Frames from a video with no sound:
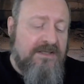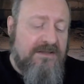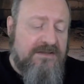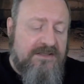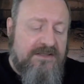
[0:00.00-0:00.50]

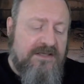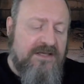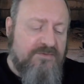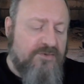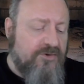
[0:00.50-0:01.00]
the
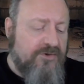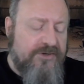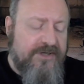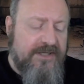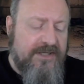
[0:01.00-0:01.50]

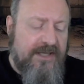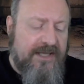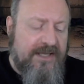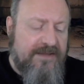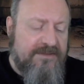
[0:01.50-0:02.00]
Airborne,
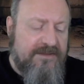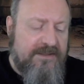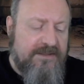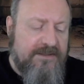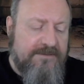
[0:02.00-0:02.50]
and the